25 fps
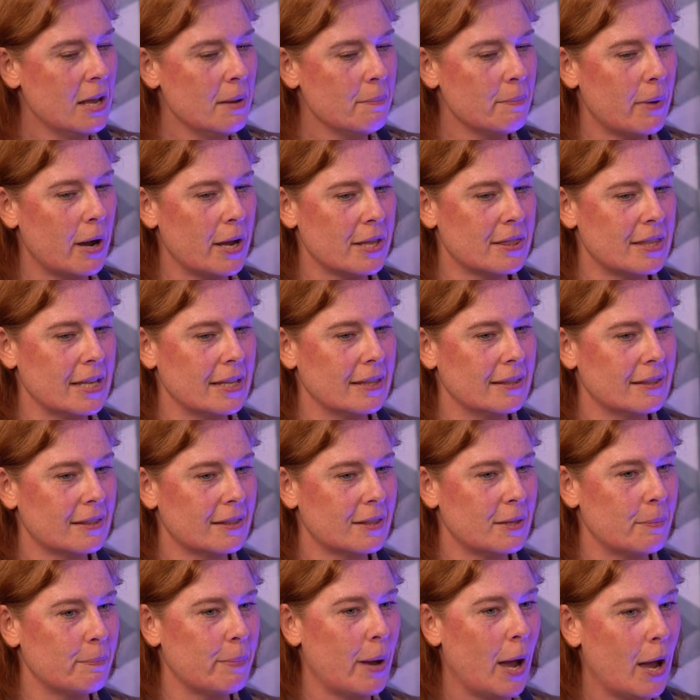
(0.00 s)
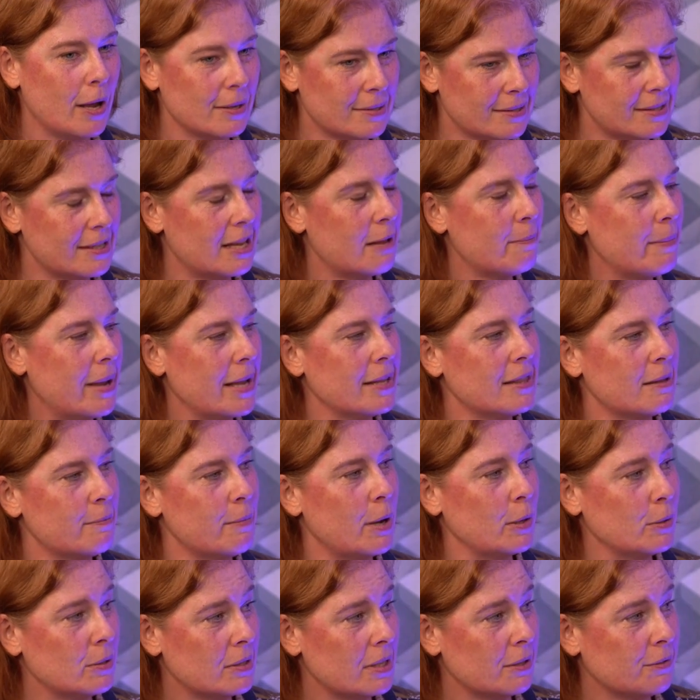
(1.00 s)
But I think the person that made the
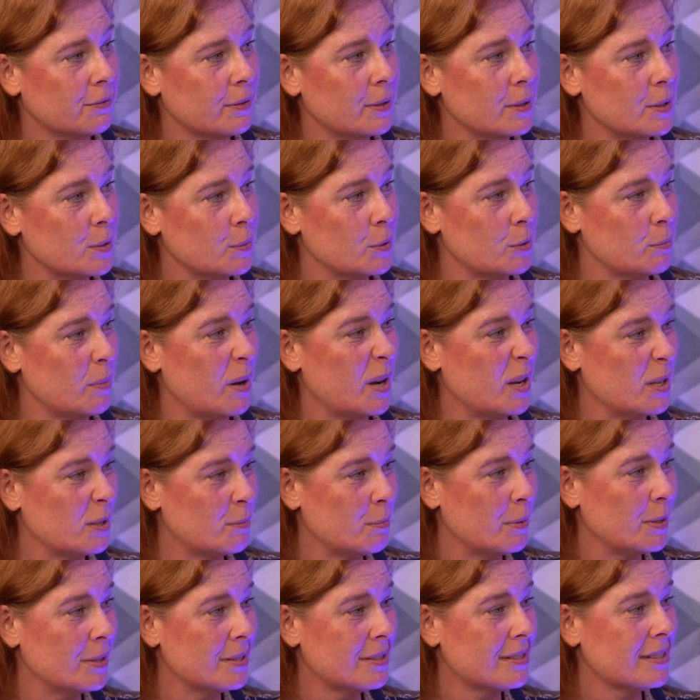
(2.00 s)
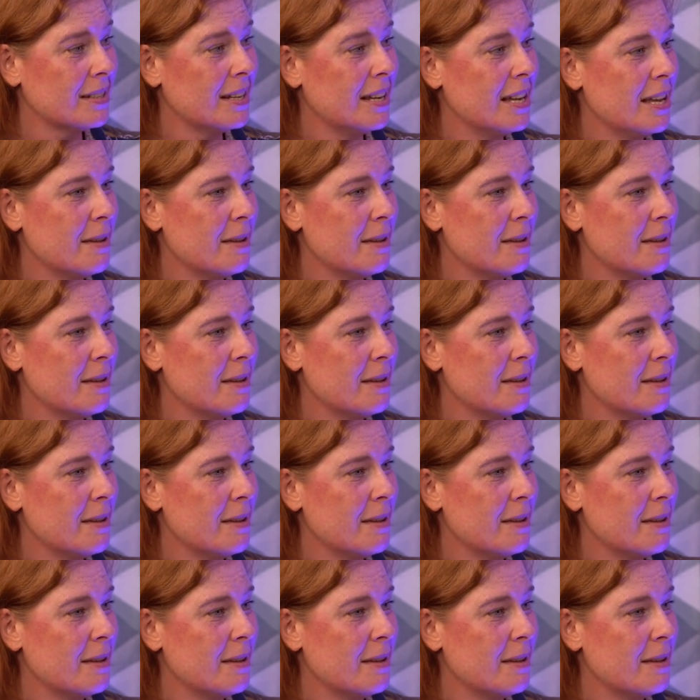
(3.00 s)
most difference was my husband,